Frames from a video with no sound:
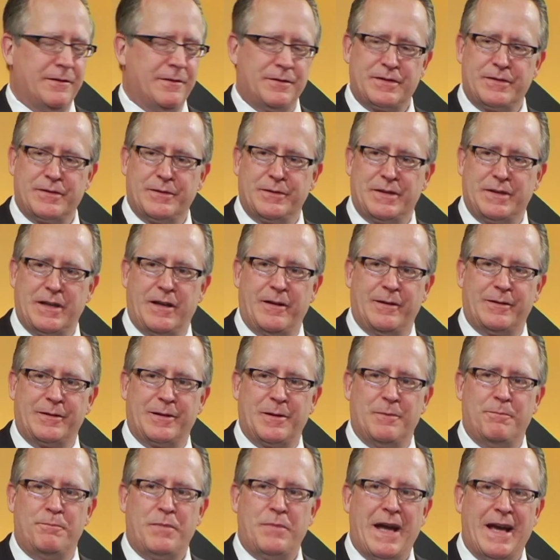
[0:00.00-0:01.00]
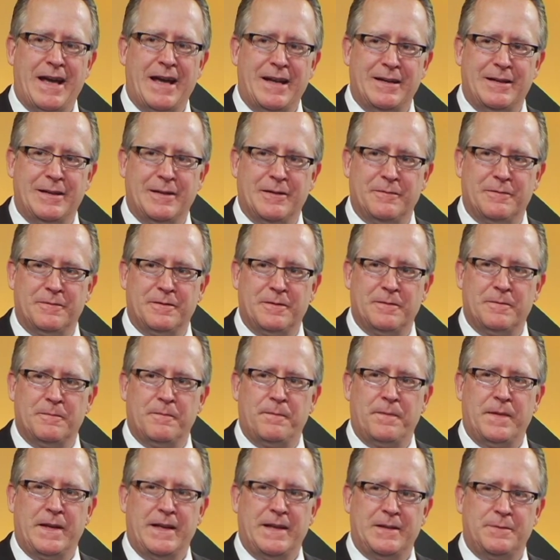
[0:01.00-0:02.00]
are so darn competitive,
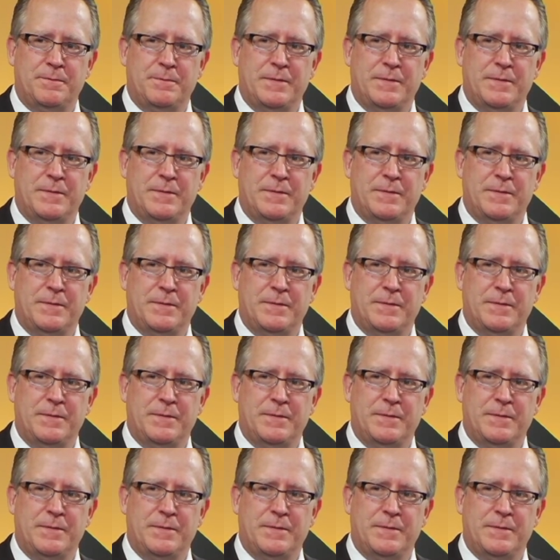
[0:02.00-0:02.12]
it's